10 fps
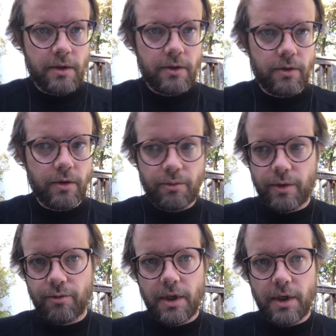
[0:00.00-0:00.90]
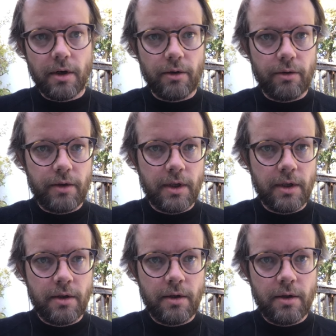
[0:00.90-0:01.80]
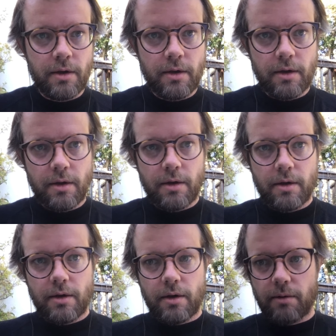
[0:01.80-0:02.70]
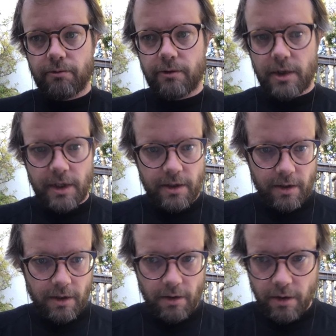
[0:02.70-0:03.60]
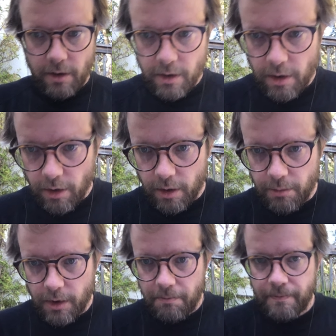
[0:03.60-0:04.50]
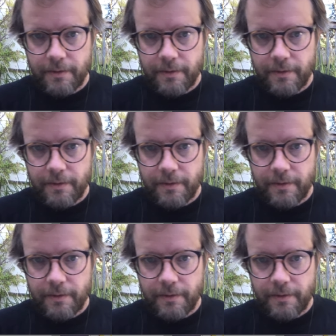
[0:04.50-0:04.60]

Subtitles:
So if we reload, hopefully it's going to look not horrible.